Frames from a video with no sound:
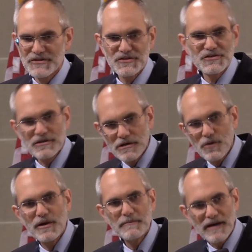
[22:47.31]
This is a
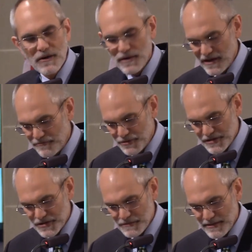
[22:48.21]
knowing by way of
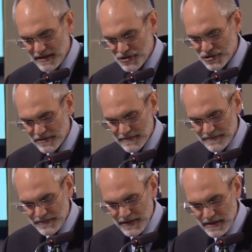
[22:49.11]

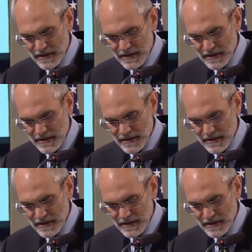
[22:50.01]
participation.